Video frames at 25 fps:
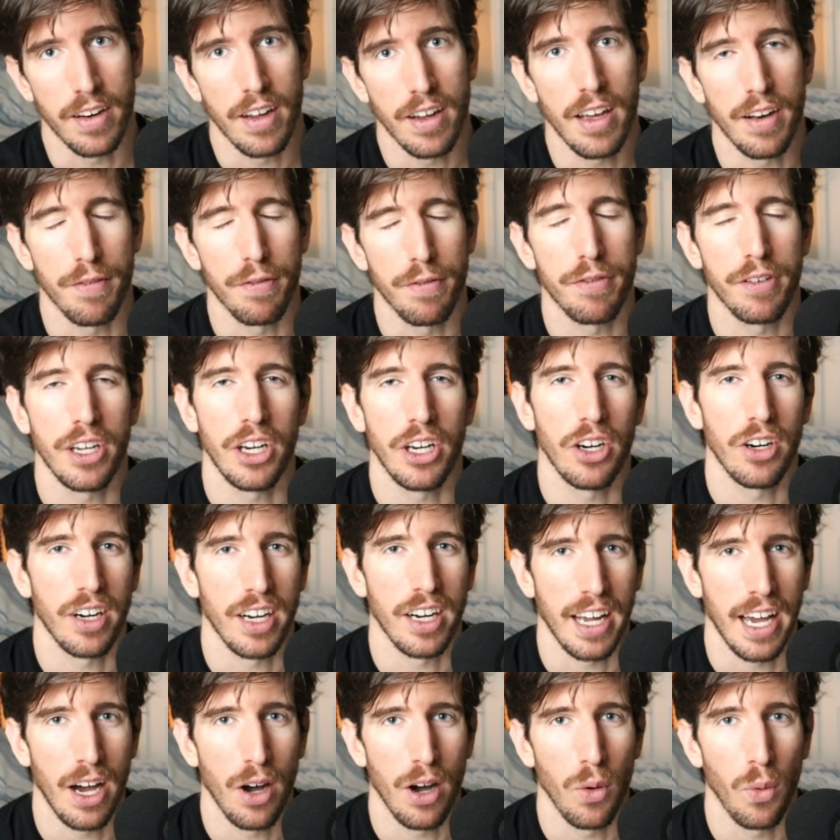and figuring
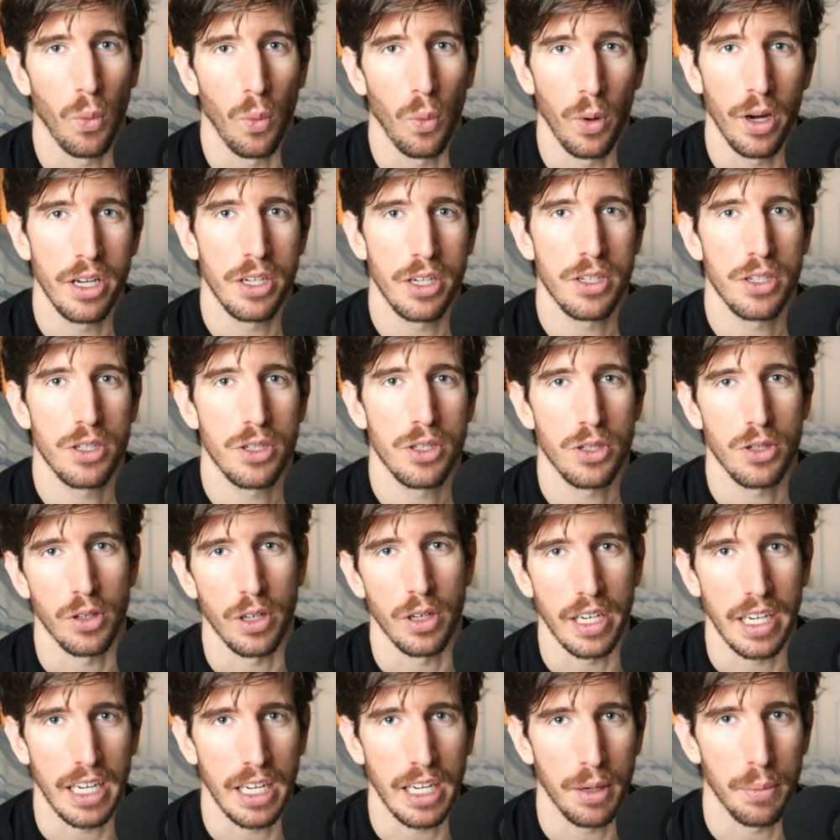out which
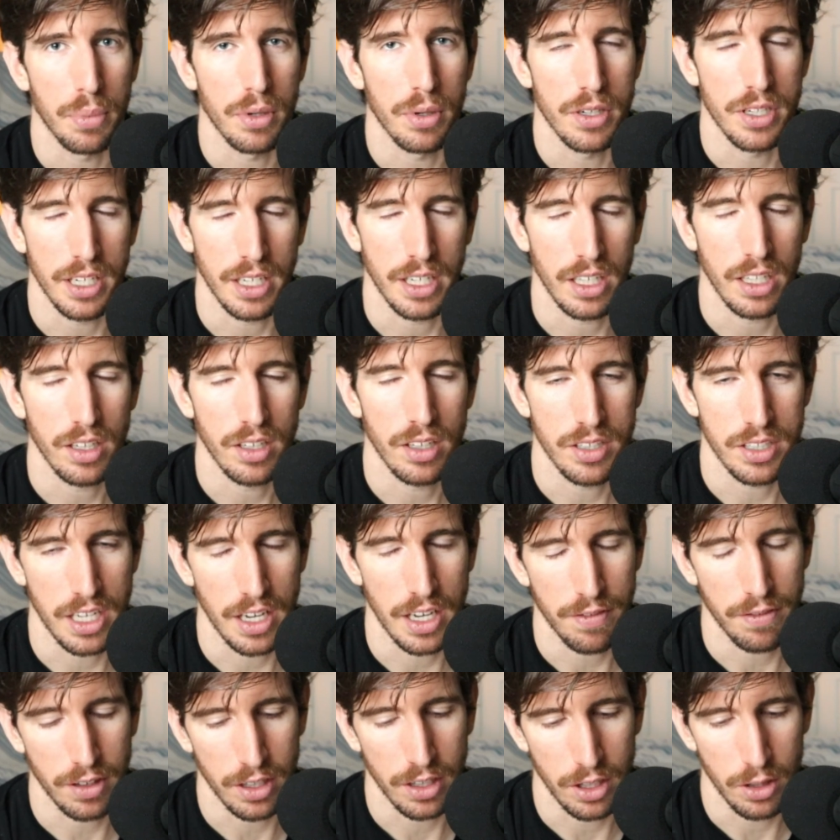string in particular is
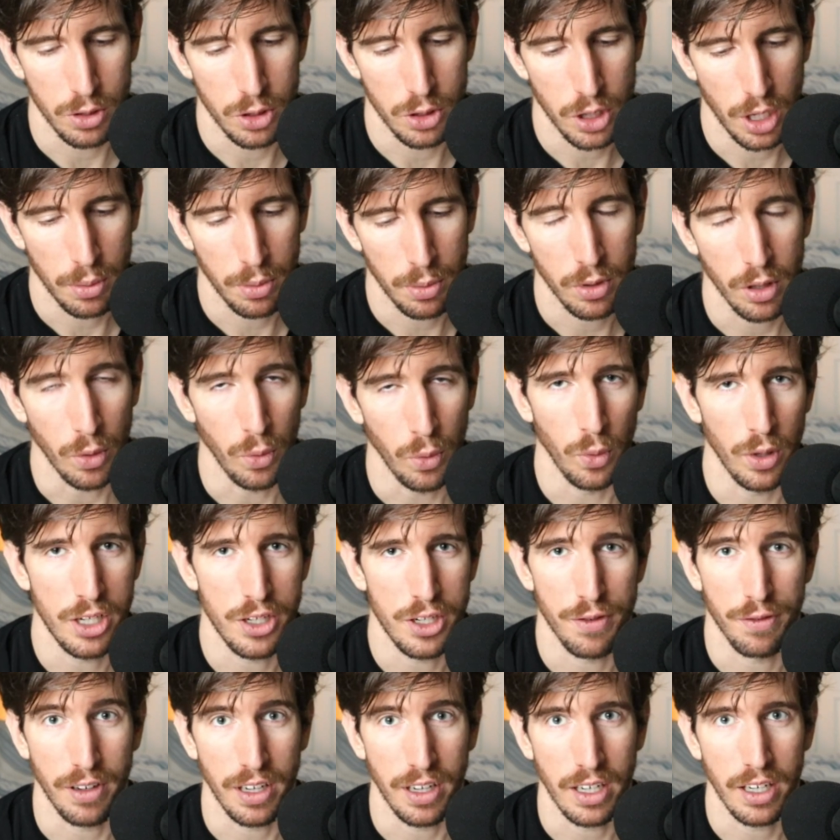giving you trouble and which
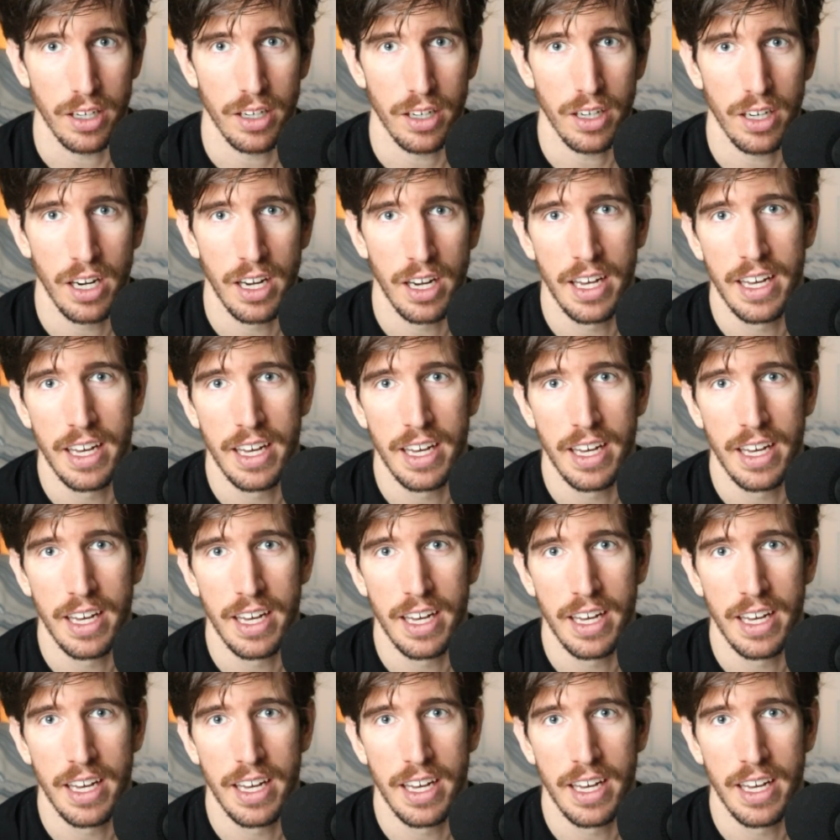finger